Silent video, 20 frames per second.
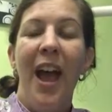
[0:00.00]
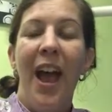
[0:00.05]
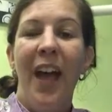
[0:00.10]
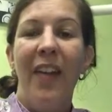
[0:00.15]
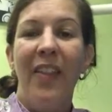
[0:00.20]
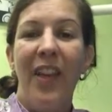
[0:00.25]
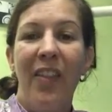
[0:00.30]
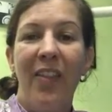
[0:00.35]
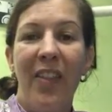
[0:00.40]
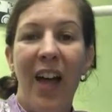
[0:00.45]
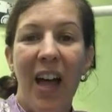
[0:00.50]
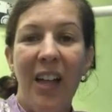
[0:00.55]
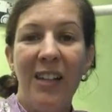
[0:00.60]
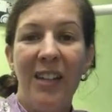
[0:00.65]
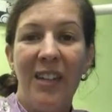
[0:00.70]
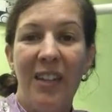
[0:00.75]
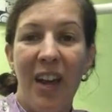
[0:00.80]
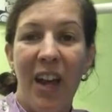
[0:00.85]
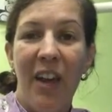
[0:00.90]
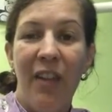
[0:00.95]
and then
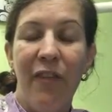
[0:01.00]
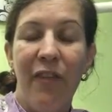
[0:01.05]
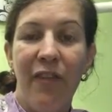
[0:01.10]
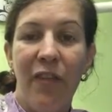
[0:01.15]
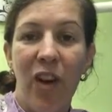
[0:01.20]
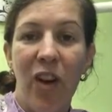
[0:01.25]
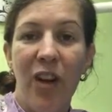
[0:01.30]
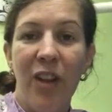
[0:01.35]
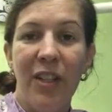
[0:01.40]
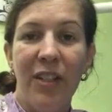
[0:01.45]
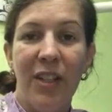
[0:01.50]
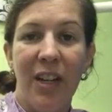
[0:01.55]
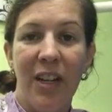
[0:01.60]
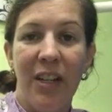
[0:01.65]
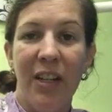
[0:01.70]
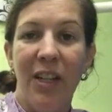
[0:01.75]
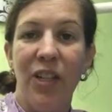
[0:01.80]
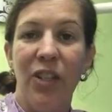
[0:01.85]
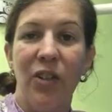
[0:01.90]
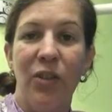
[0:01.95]
that's their first
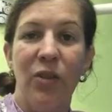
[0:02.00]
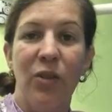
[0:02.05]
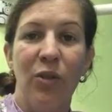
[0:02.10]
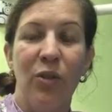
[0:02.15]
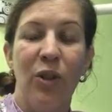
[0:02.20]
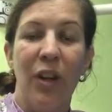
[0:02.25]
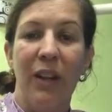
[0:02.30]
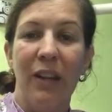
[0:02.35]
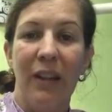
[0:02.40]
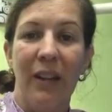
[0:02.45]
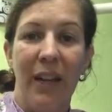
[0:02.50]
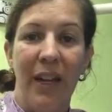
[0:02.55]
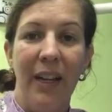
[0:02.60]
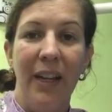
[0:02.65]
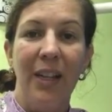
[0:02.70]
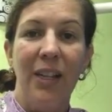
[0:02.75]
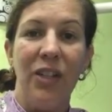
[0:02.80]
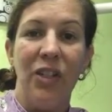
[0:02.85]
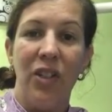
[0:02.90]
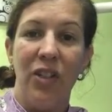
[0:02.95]
initial
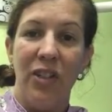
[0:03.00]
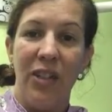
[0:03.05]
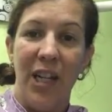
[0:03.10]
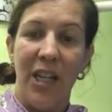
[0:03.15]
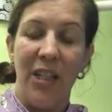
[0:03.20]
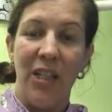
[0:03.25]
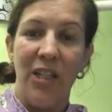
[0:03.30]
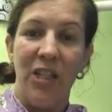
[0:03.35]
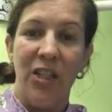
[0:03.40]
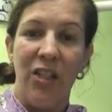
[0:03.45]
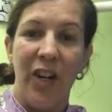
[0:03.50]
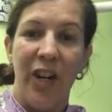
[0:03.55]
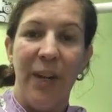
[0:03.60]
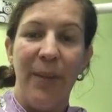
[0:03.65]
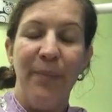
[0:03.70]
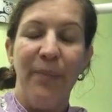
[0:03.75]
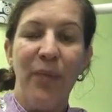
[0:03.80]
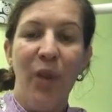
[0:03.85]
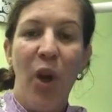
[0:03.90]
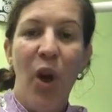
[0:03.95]
link to
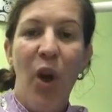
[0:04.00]
dentistry.